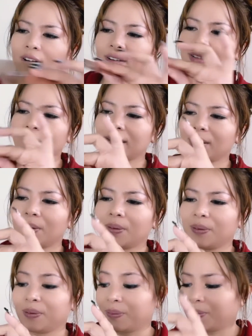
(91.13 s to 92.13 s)
So
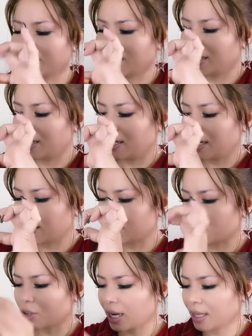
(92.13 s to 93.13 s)
let's
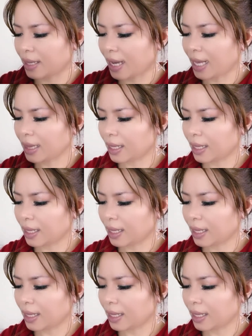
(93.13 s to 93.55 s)
try that.